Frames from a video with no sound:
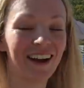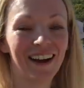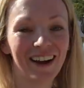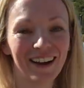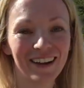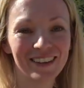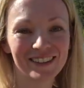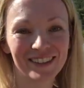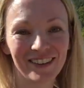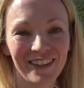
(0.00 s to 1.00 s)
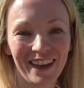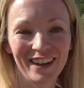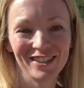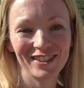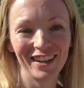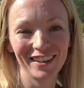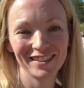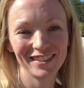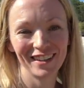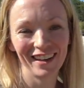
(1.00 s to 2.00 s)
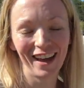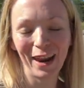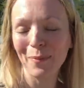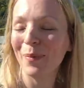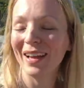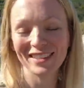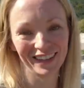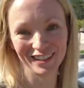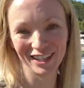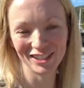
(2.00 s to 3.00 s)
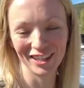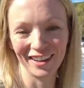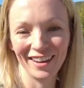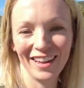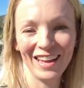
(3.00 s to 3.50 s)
uh, so that is just an amazing addition